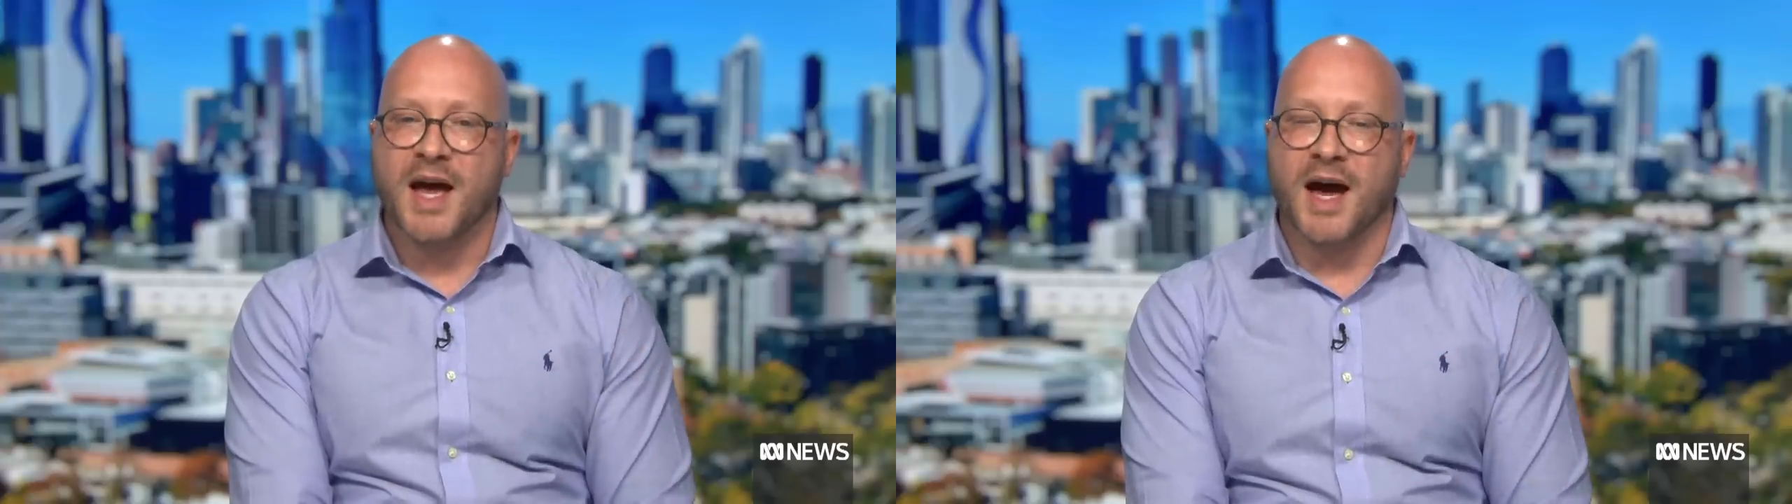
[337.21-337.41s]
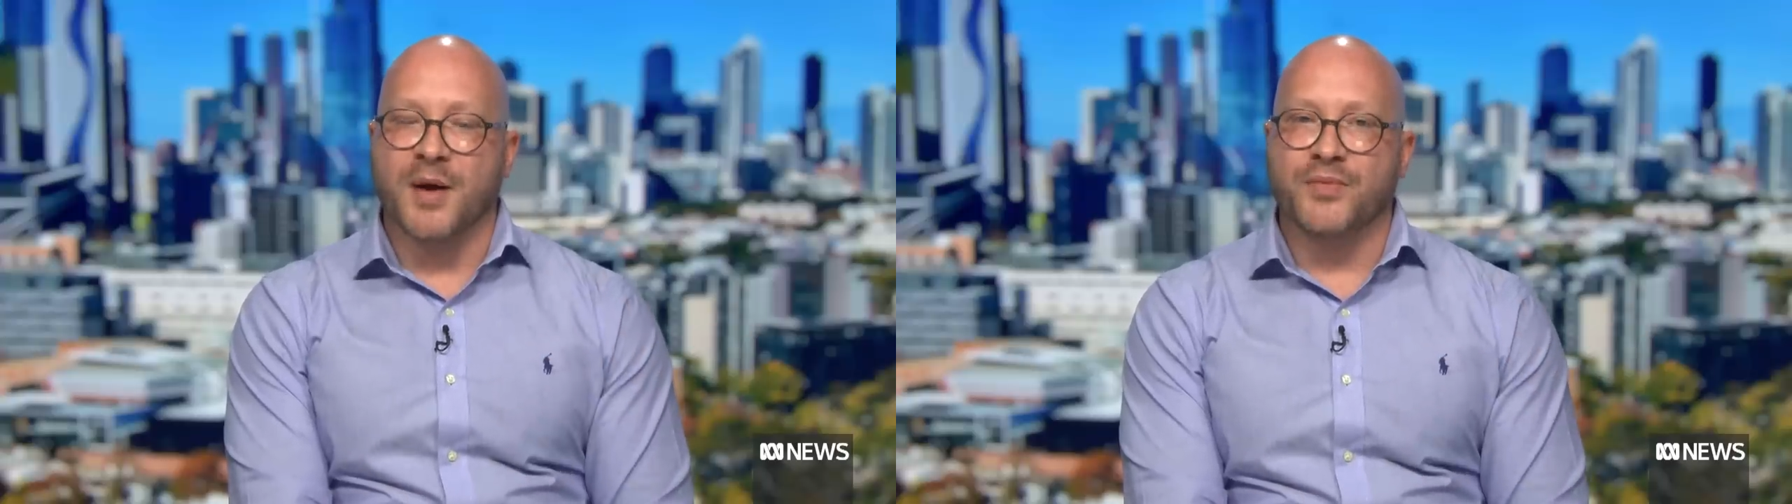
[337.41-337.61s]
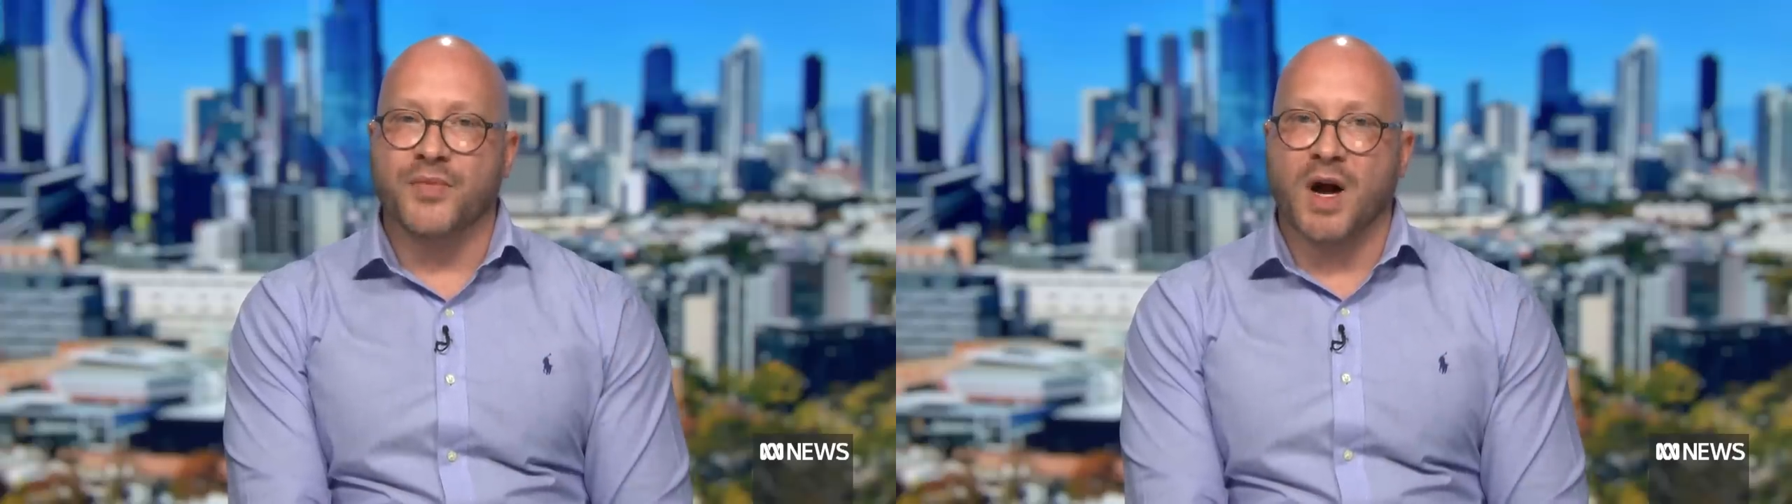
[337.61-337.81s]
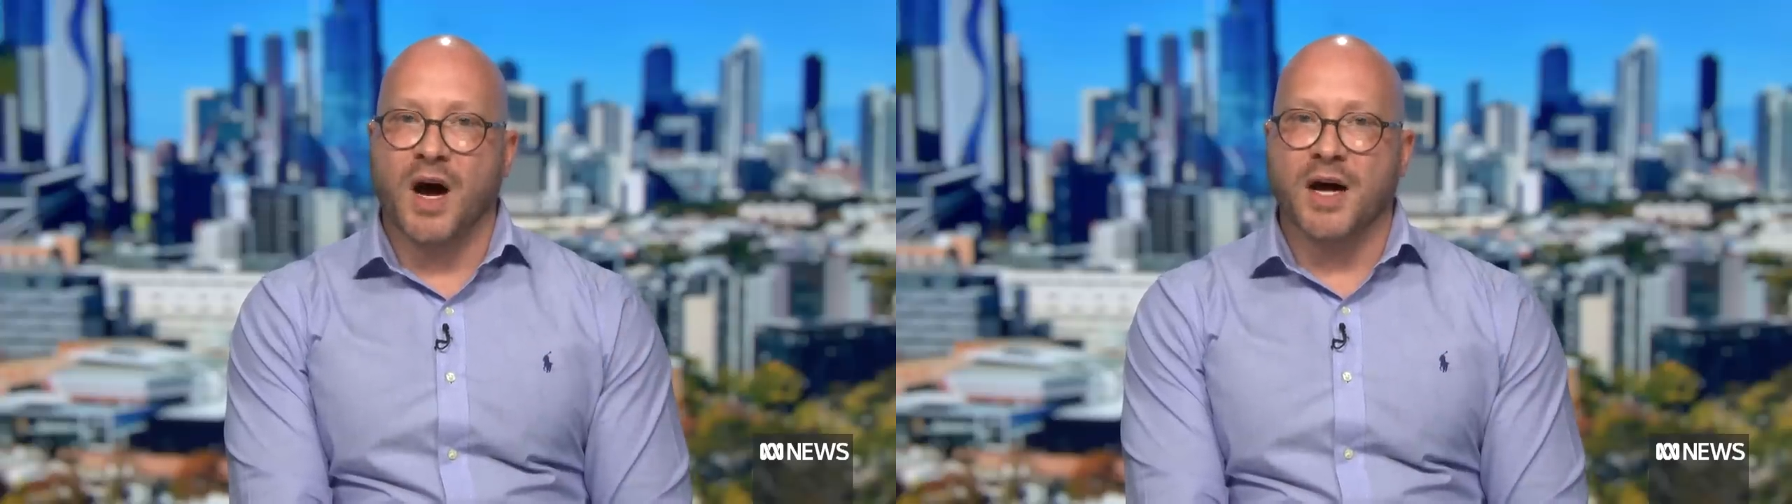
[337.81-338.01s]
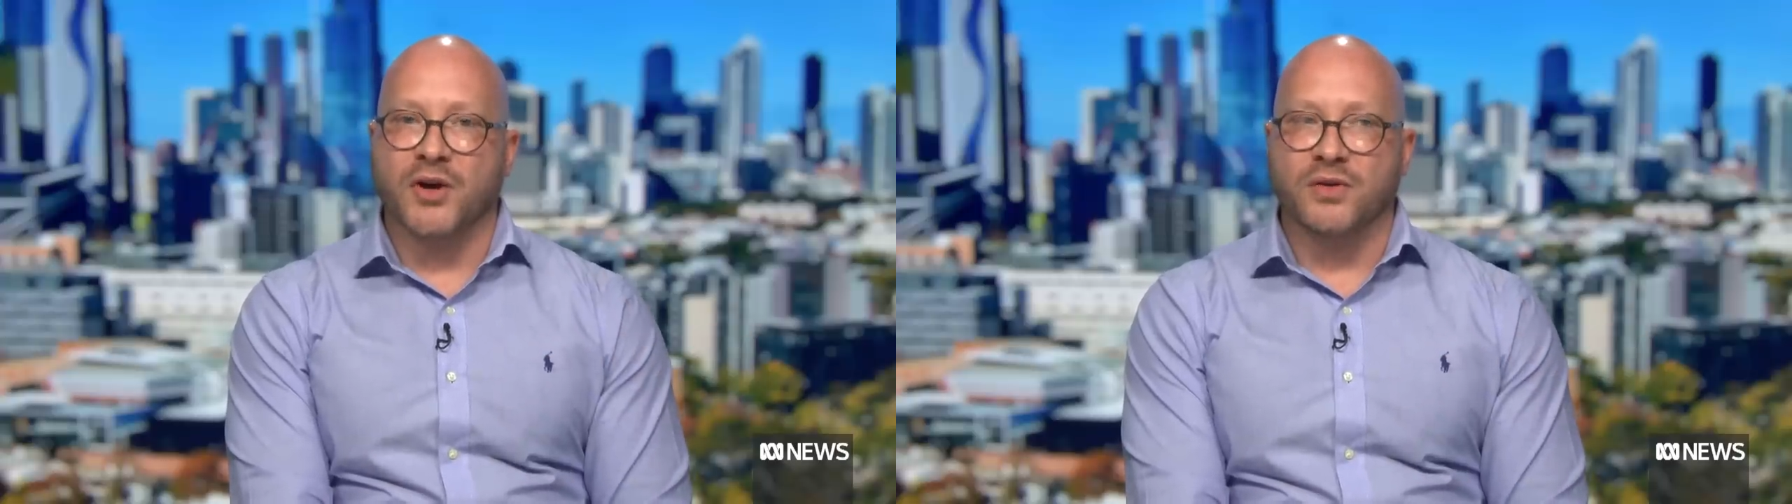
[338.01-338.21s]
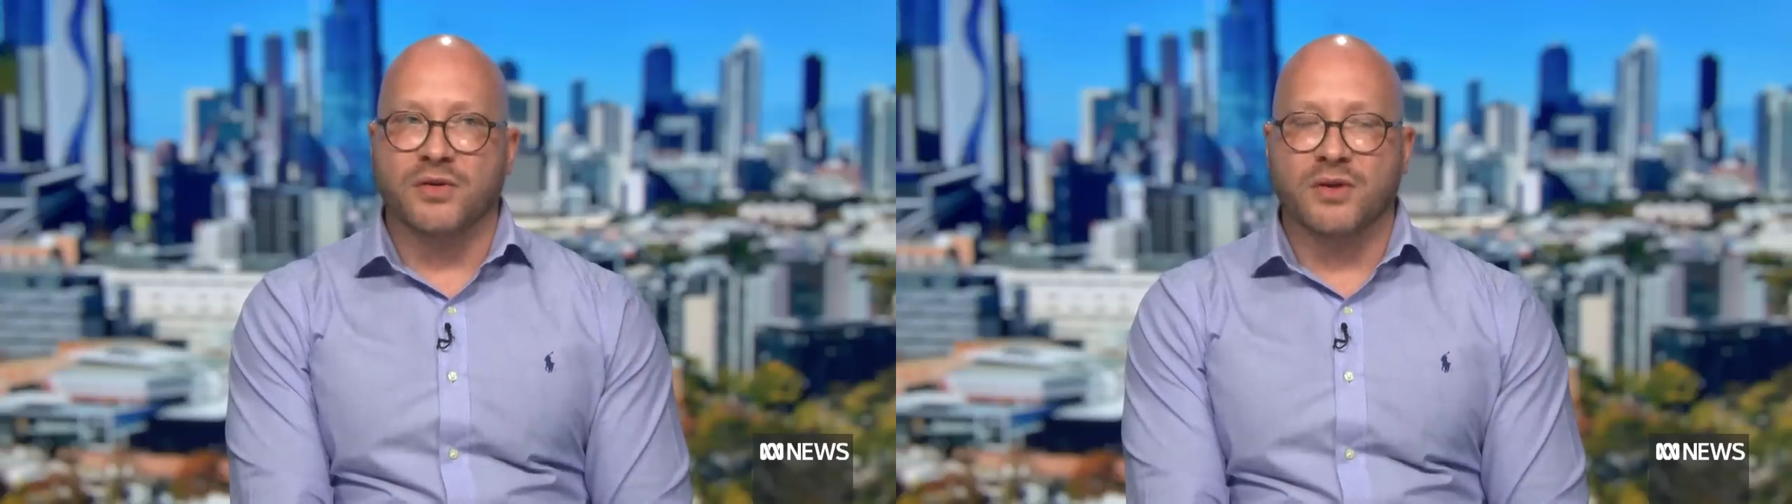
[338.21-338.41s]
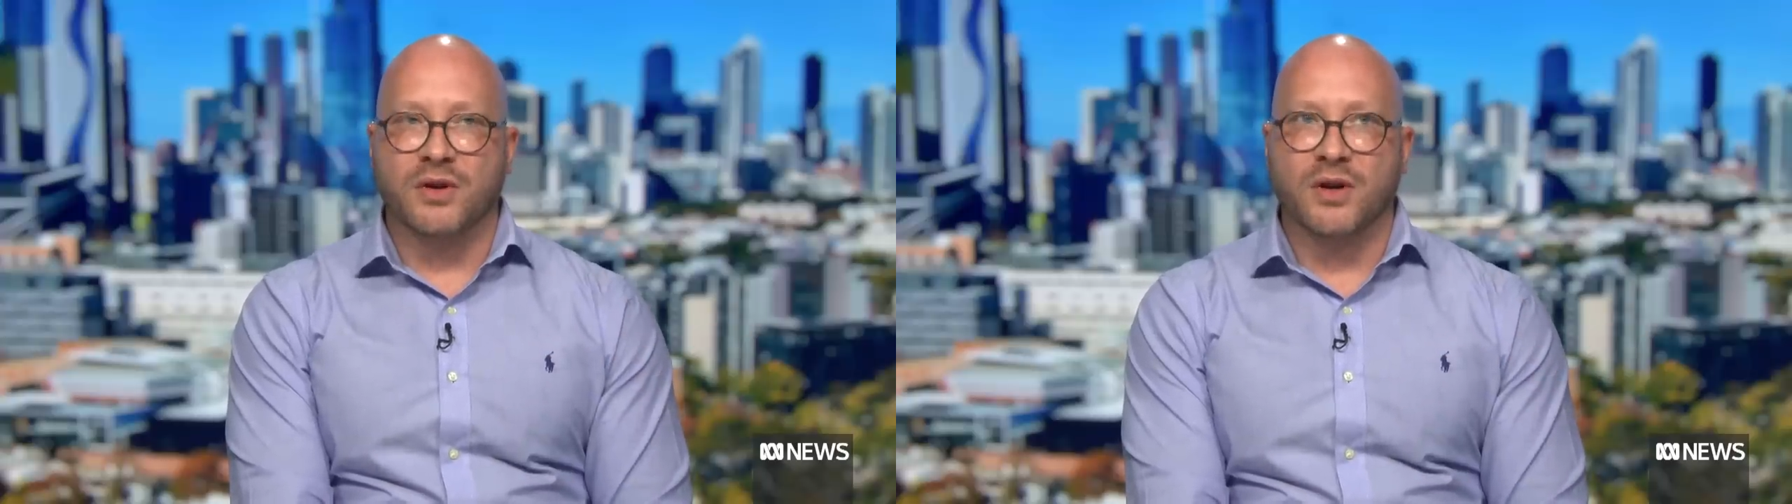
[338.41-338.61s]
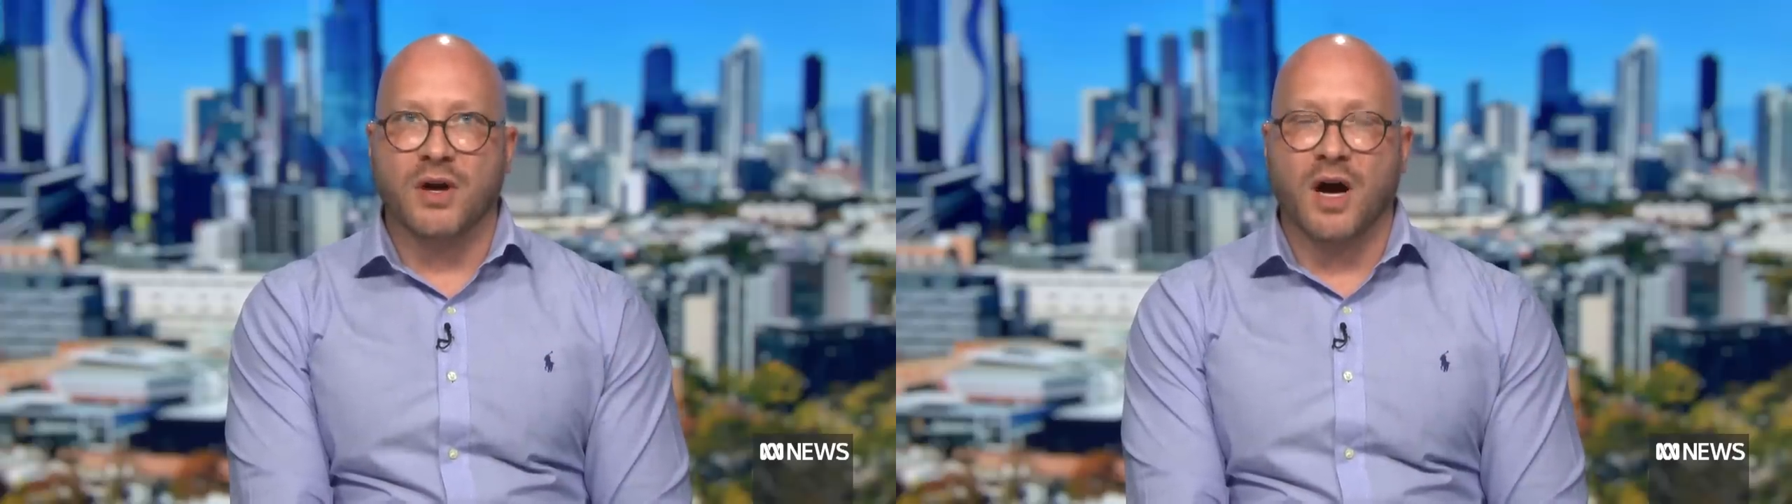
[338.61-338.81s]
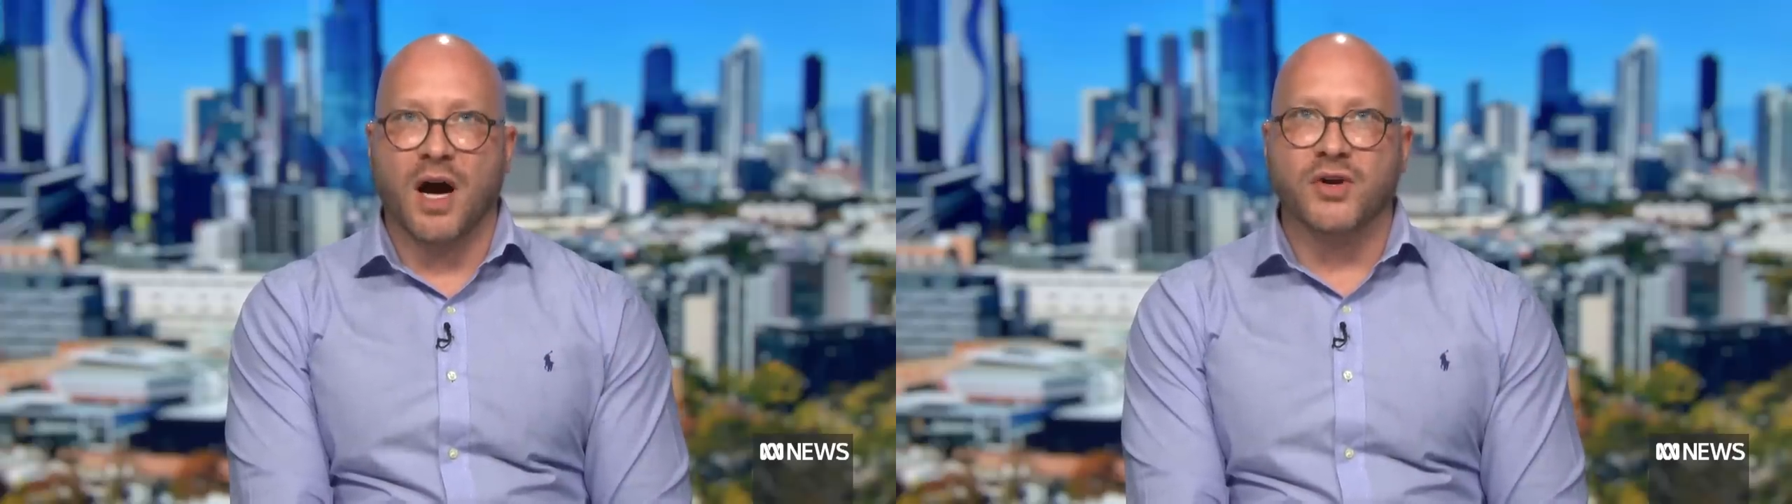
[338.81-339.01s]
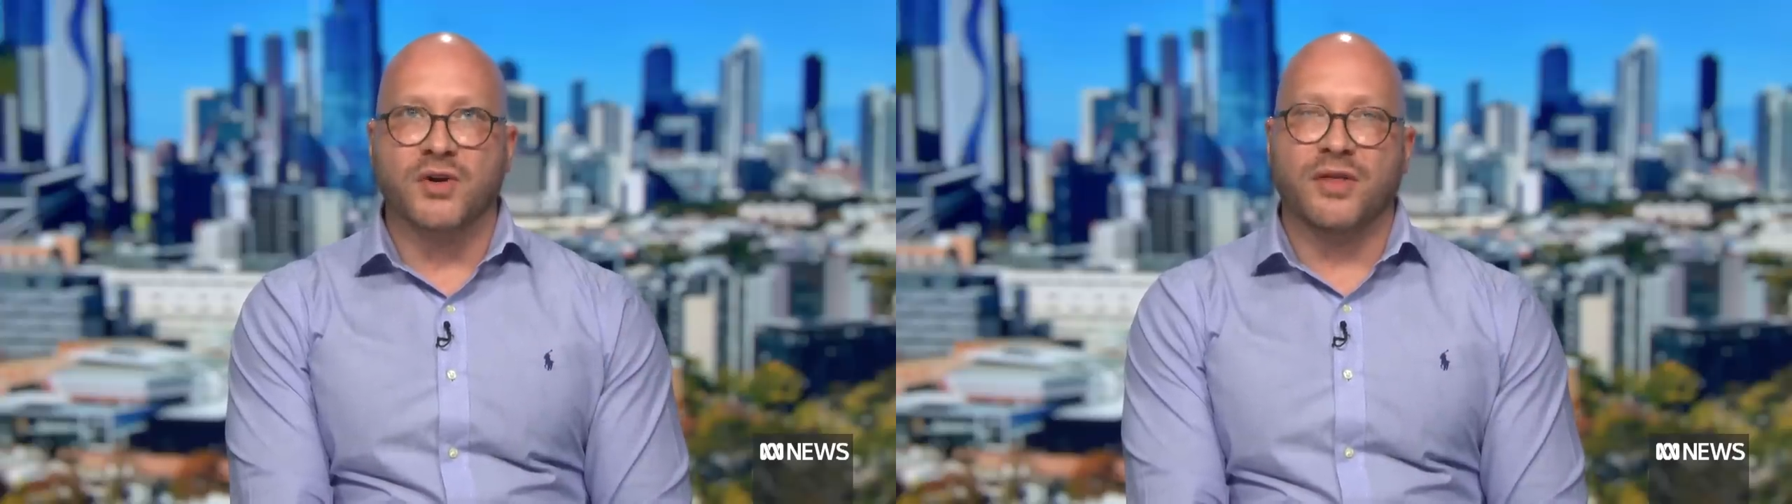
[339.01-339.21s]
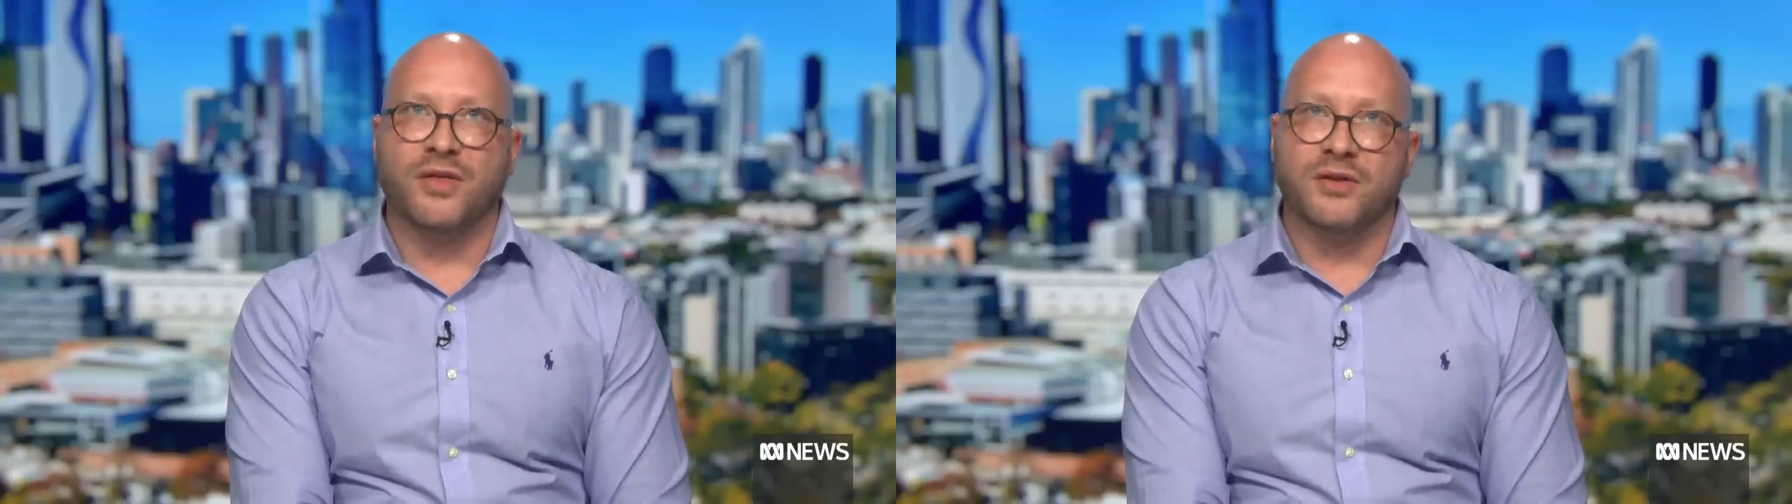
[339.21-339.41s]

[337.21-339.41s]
Um, I don't, I don't,